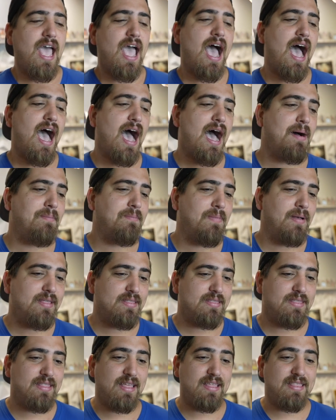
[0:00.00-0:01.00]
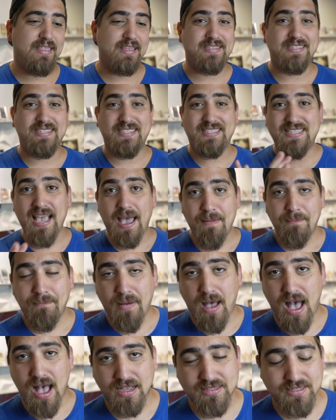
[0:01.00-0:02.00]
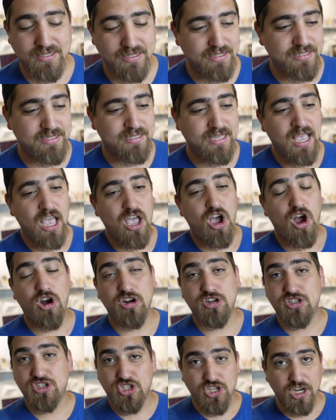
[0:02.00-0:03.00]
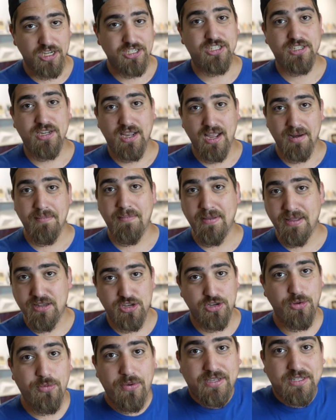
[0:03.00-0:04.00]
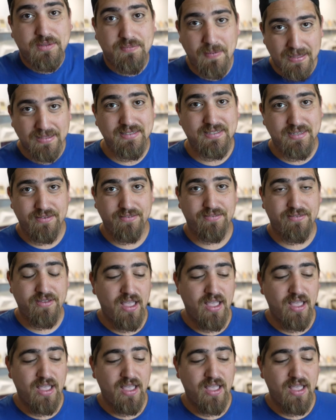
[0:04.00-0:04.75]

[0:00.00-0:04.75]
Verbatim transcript: the set boxes are just going to be too expensive,